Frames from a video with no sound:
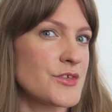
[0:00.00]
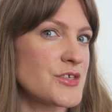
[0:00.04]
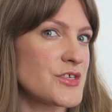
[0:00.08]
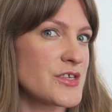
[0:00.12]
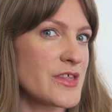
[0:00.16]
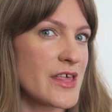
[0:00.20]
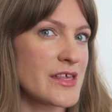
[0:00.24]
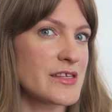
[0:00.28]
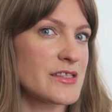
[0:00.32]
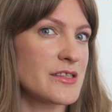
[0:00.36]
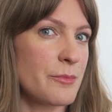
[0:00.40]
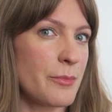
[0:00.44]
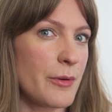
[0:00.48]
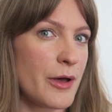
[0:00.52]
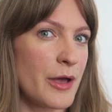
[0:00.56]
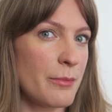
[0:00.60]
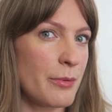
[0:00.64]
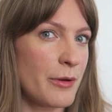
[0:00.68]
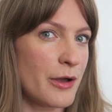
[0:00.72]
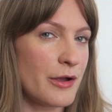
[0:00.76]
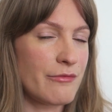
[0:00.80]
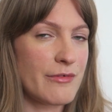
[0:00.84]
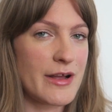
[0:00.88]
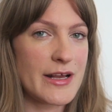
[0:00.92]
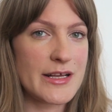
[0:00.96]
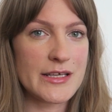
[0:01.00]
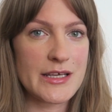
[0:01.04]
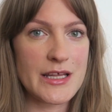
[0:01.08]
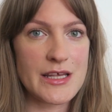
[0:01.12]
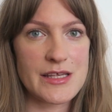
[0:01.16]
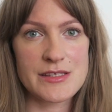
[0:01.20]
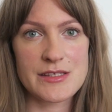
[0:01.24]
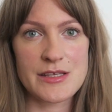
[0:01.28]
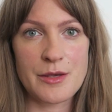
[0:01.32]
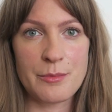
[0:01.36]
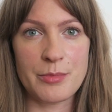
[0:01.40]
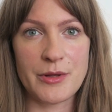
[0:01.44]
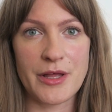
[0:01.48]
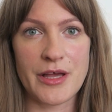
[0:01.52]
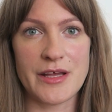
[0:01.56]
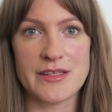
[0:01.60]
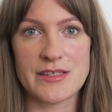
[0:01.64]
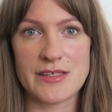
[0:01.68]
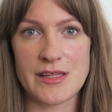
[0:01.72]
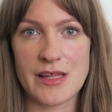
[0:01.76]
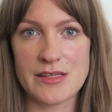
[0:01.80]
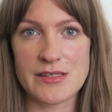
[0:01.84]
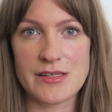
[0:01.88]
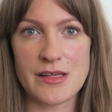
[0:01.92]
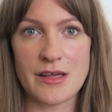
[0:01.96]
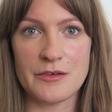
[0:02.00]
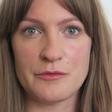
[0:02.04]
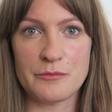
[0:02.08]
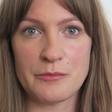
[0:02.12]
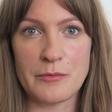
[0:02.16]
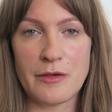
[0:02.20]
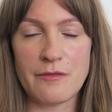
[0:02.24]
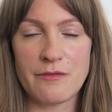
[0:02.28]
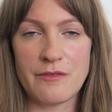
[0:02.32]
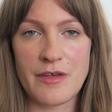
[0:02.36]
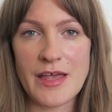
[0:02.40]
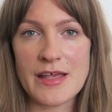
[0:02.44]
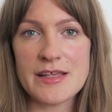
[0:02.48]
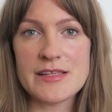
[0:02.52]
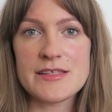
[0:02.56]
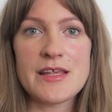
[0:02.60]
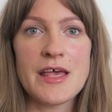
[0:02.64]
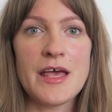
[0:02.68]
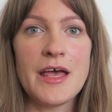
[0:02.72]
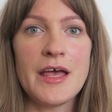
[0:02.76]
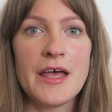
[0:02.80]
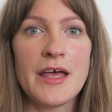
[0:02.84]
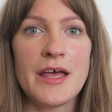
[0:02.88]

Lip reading: So that's the Bye Redness applied to that side of my face.